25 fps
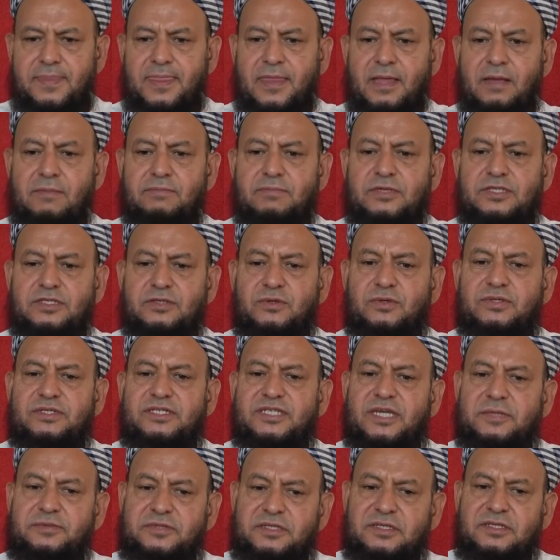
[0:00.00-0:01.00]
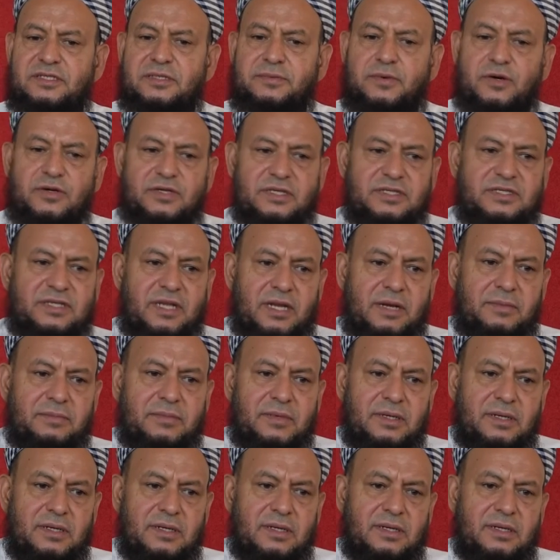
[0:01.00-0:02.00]
misconceptions about Islam,
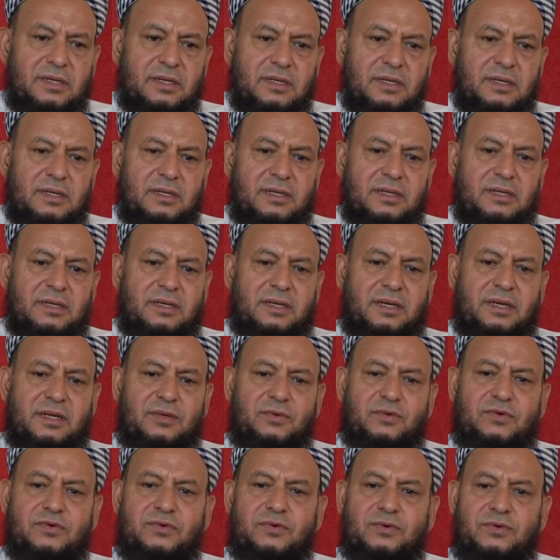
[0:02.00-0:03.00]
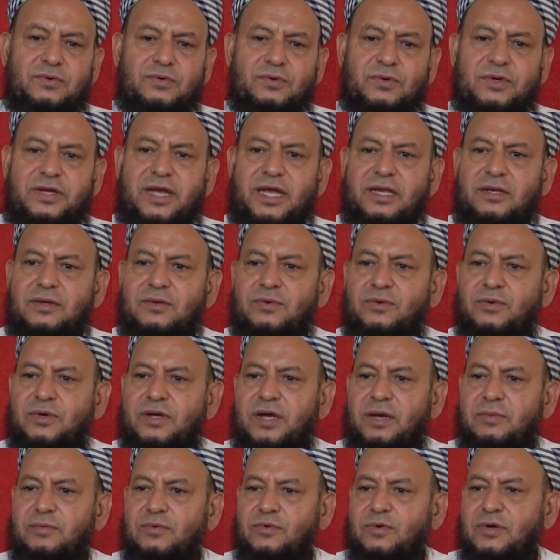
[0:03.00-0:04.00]
and
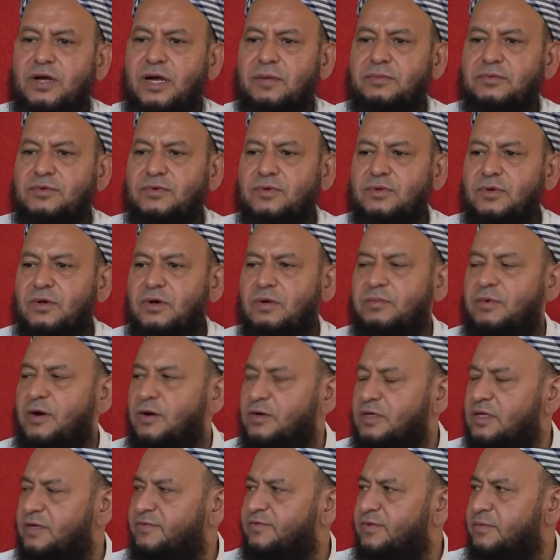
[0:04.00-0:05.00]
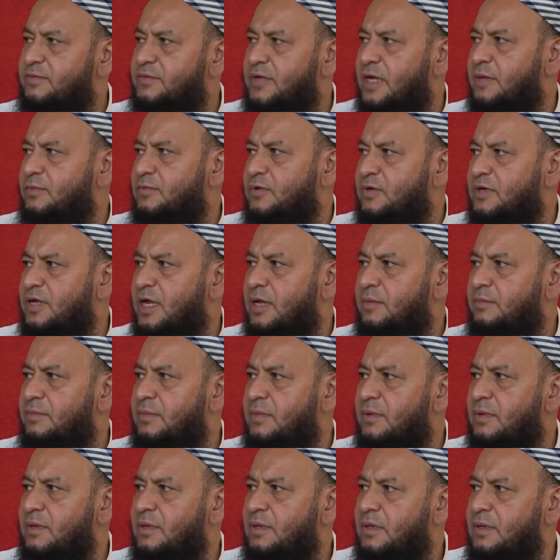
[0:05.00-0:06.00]
you come to know about it from time to time.
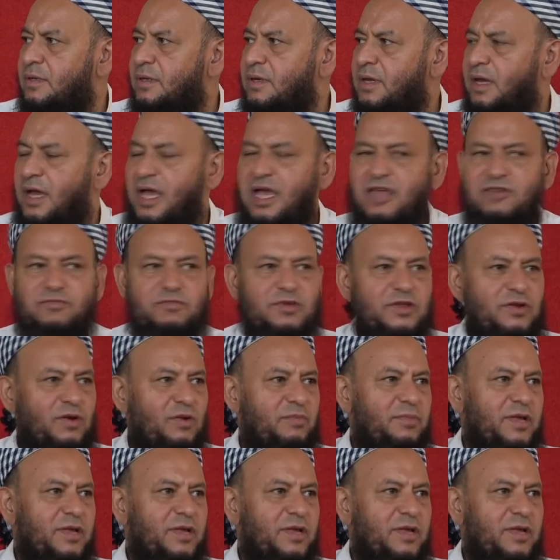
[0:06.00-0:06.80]
I've been on